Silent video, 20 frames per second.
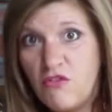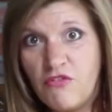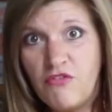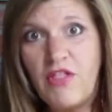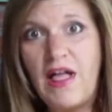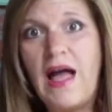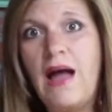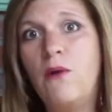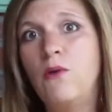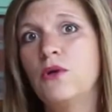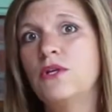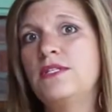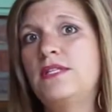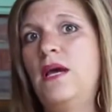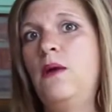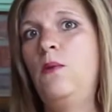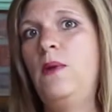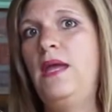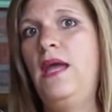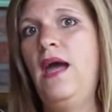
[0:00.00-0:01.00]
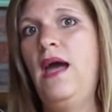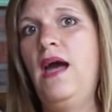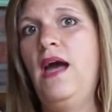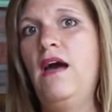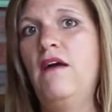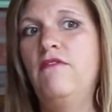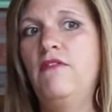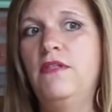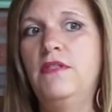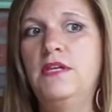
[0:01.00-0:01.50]
flowers that we
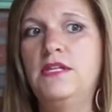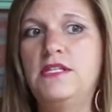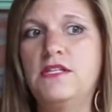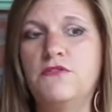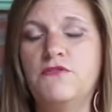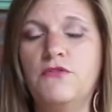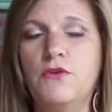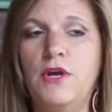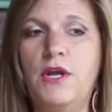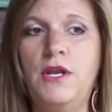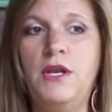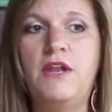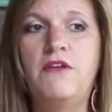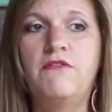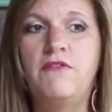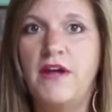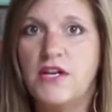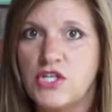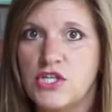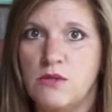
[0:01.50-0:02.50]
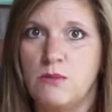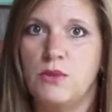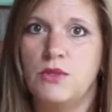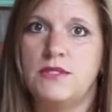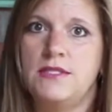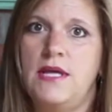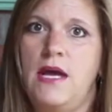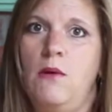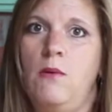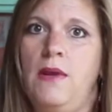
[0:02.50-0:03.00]
have and the different vegetables
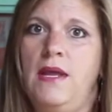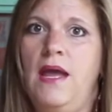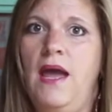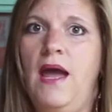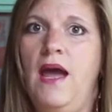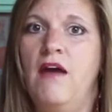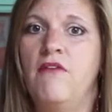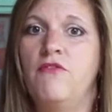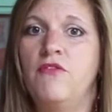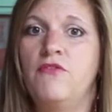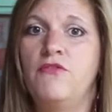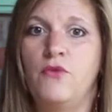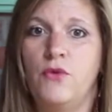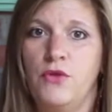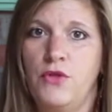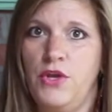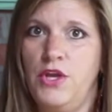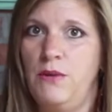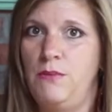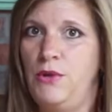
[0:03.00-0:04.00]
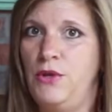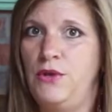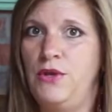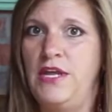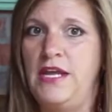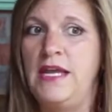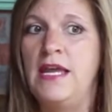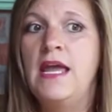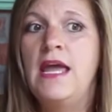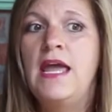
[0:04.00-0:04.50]
that we have for the
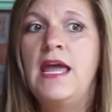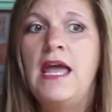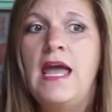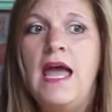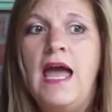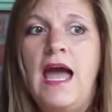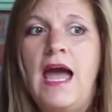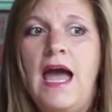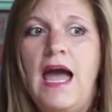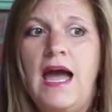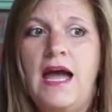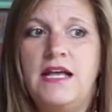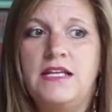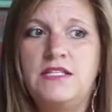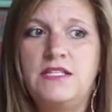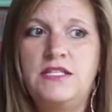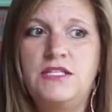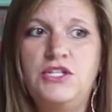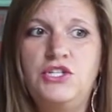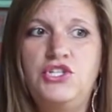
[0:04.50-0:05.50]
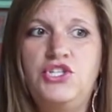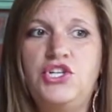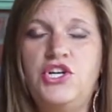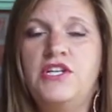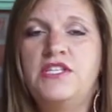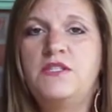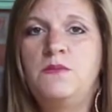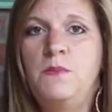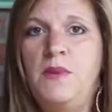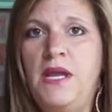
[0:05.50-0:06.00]
community has
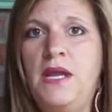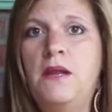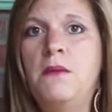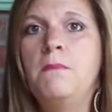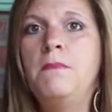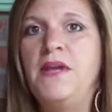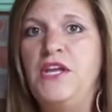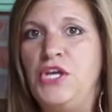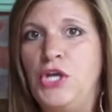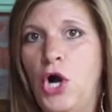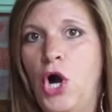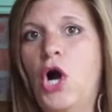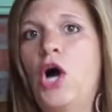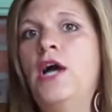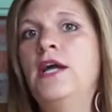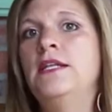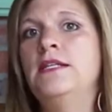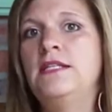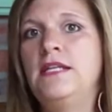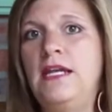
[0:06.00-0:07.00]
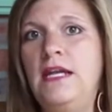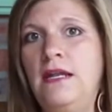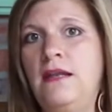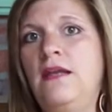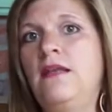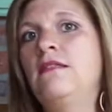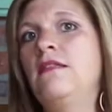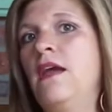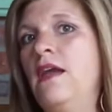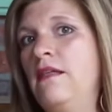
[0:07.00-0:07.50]
just been beyond
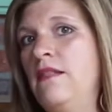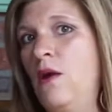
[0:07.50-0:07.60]
anything